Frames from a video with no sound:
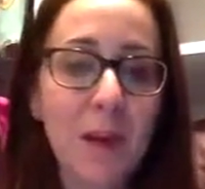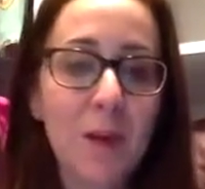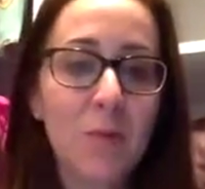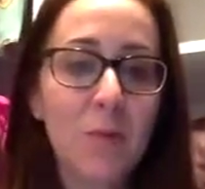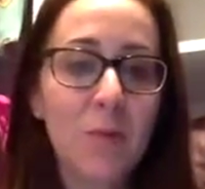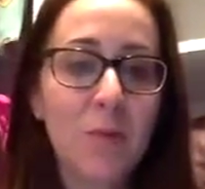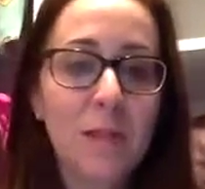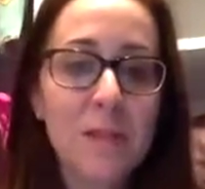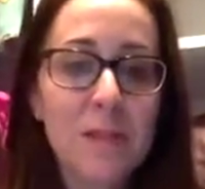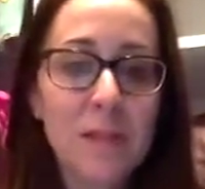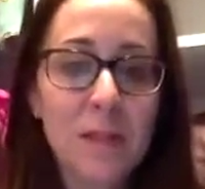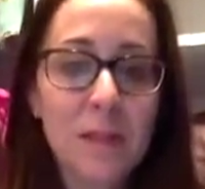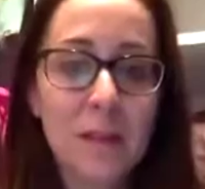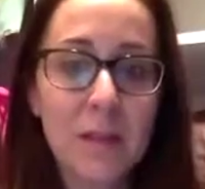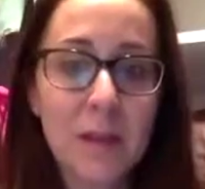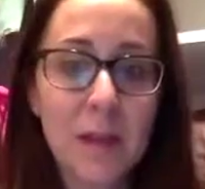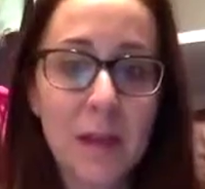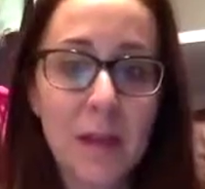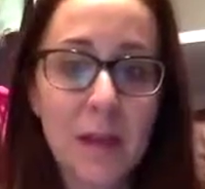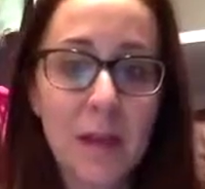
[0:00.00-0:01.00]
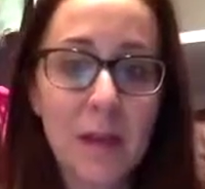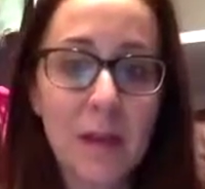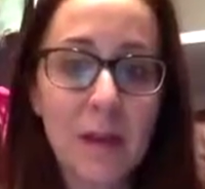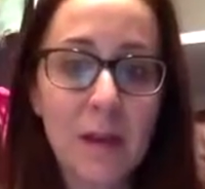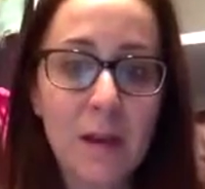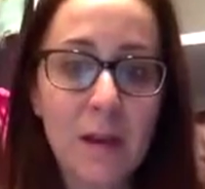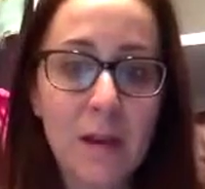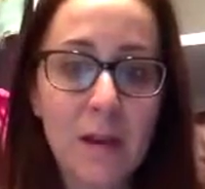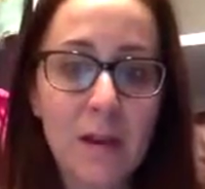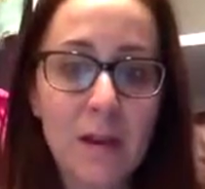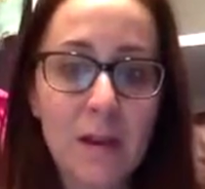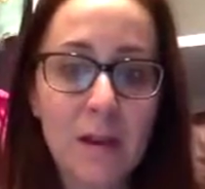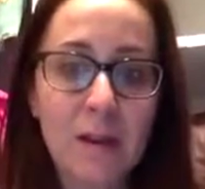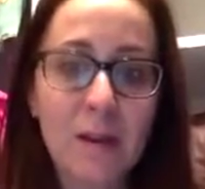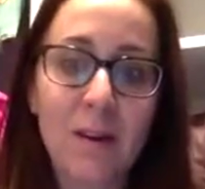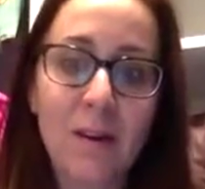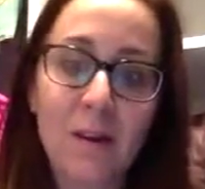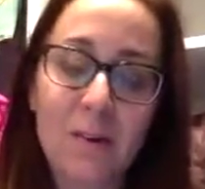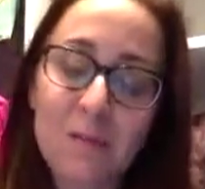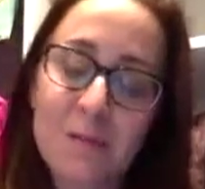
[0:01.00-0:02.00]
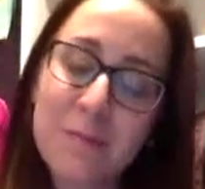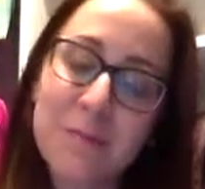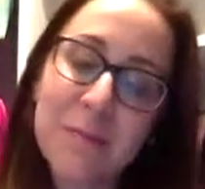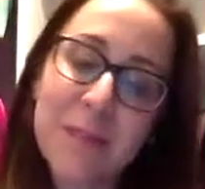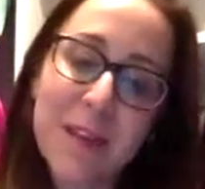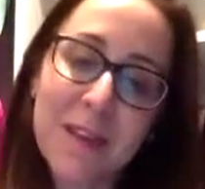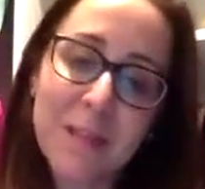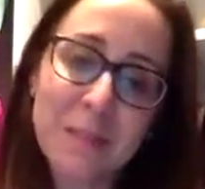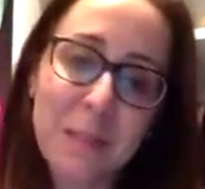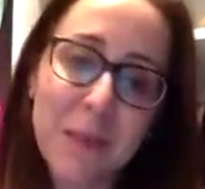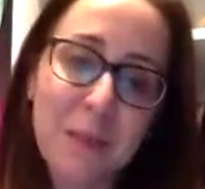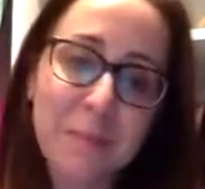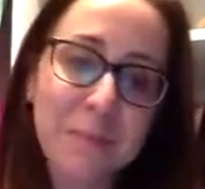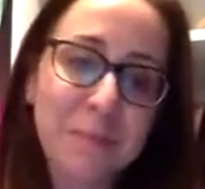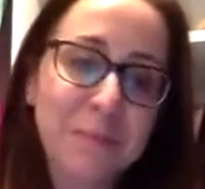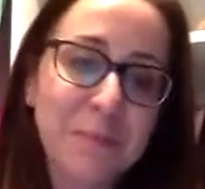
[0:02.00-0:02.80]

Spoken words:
Recently, oh, thanks, babe.